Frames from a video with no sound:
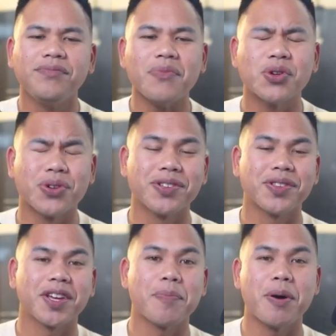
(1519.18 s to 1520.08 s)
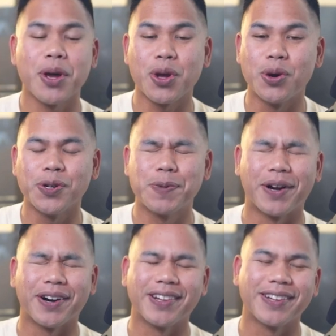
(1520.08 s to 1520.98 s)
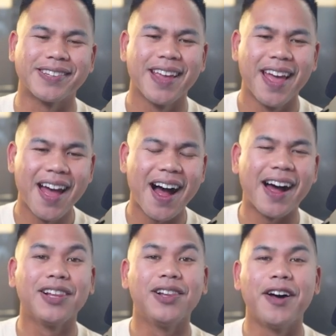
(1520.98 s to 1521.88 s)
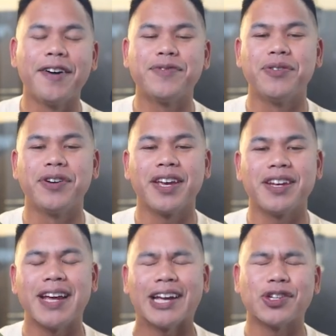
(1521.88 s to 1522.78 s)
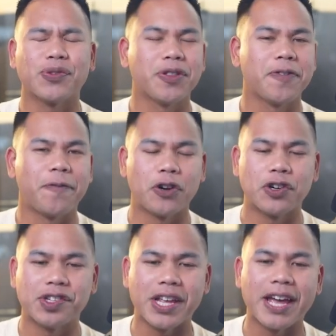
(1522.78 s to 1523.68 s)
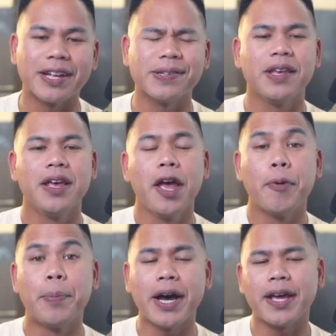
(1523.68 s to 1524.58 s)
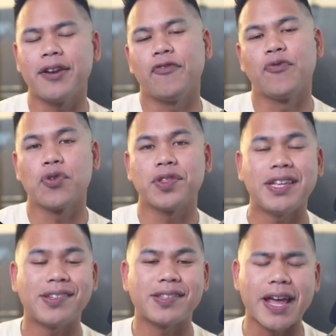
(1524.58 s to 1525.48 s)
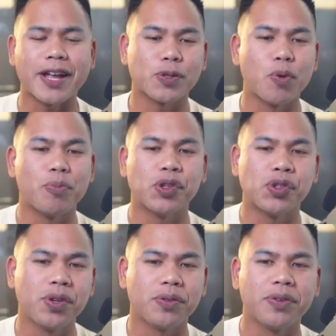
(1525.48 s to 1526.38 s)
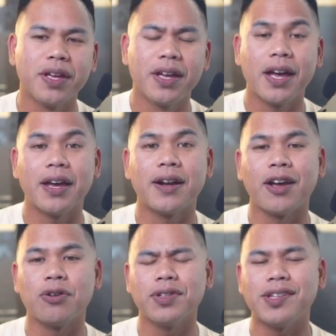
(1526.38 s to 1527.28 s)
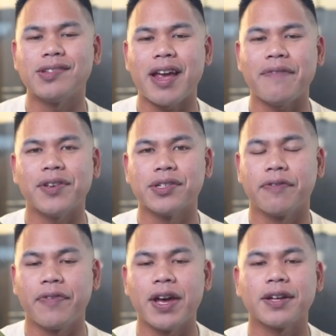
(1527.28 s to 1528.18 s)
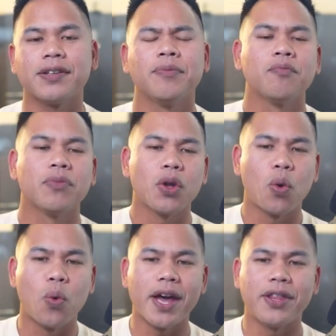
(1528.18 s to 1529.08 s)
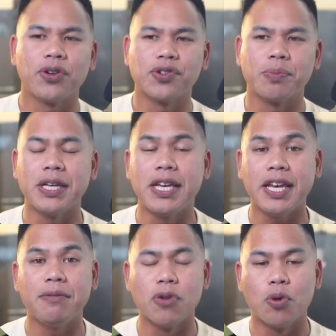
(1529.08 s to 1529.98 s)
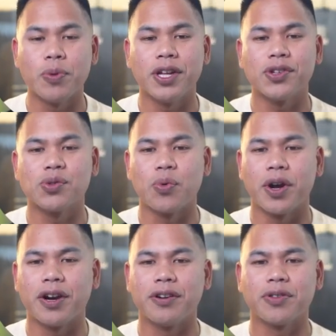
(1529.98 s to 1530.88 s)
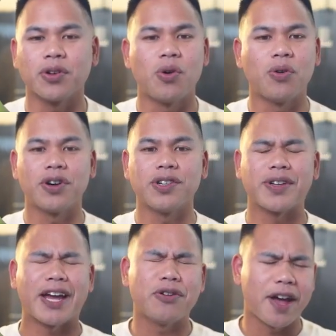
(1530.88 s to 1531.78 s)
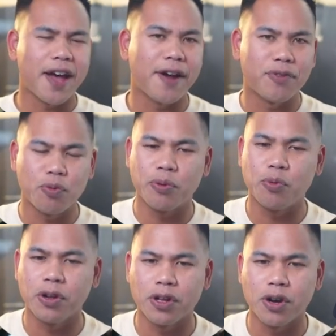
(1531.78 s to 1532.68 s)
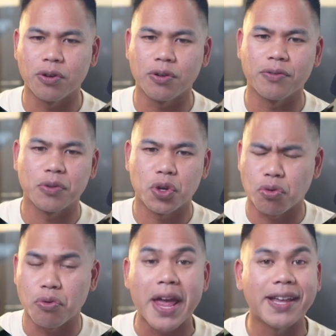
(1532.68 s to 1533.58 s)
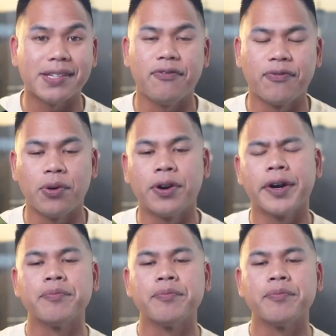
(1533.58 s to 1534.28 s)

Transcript: So here's the thing about my cold sparklers. I love doing it, not just for the first dance, but for these dance moments too. And I only save this effect when there's some key moments where the chorus I know everyone will go crazy for,